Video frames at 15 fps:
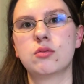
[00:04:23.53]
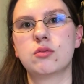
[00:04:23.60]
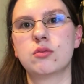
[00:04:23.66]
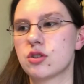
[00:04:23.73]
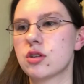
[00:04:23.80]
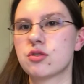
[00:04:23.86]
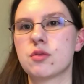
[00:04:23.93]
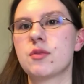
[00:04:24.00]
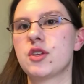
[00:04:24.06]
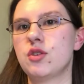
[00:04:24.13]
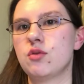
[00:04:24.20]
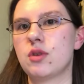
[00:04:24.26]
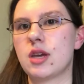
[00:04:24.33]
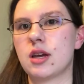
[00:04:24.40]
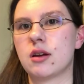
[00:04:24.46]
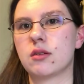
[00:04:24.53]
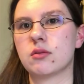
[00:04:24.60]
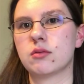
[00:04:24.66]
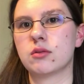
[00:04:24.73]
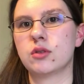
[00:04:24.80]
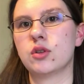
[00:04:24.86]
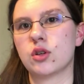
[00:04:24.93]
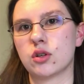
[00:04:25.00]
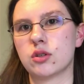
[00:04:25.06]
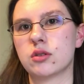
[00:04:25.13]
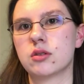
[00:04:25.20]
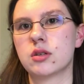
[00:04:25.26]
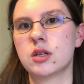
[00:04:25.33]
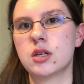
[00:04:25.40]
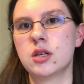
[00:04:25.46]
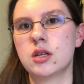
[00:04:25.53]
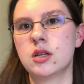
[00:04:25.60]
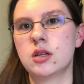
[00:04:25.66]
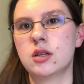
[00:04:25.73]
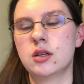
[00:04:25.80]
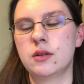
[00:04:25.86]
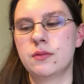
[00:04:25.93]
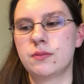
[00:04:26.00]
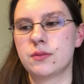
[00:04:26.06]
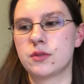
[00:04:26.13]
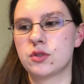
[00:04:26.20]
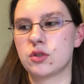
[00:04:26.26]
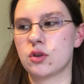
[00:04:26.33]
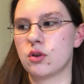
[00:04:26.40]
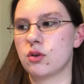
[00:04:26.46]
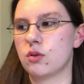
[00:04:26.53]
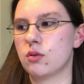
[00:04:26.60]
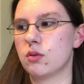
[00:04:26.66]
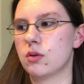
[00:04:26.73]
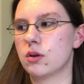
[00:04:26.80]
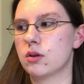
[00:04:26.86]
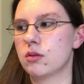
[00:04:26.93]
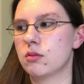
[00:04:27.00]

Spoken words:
It's not something you can't learn. So